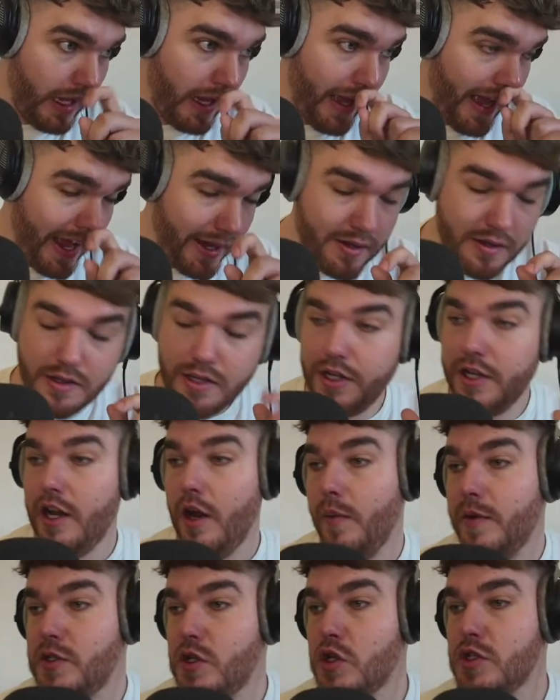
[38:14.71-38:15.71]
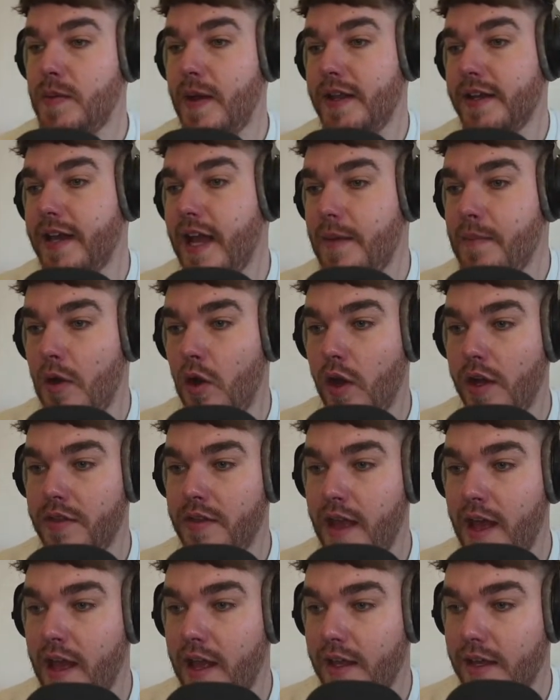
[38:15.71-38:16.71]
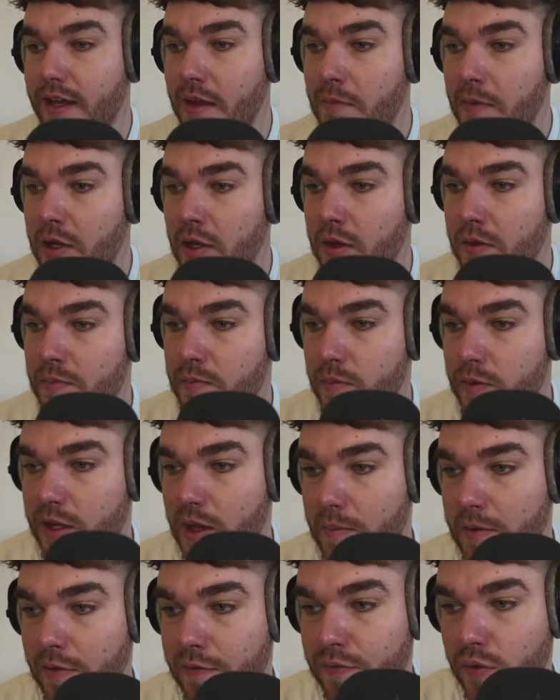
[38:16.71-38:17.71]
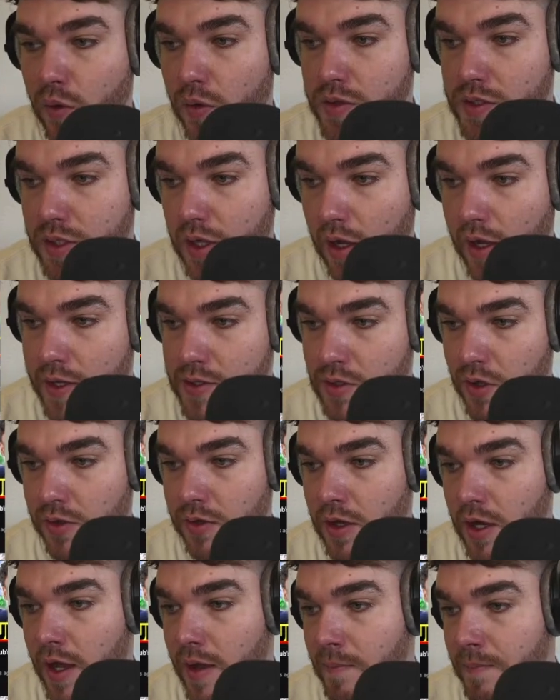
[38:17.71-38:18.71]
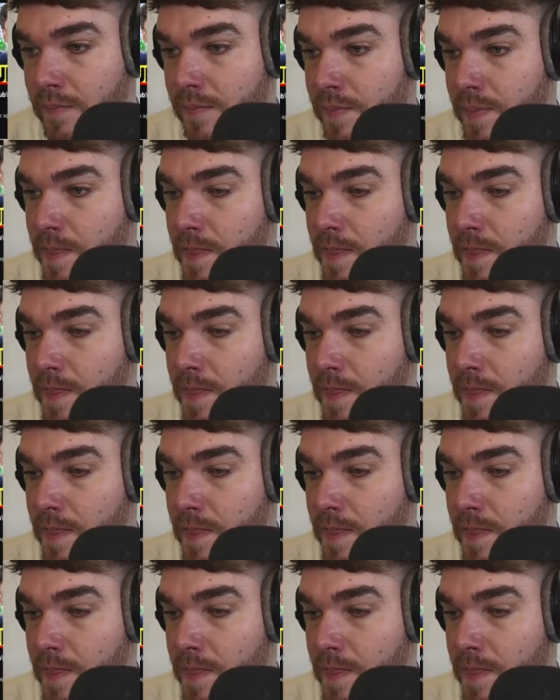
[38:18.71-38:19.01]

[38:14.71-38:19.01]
And you know, we talked about the game a lot in there. Give me your thoughts, guys, on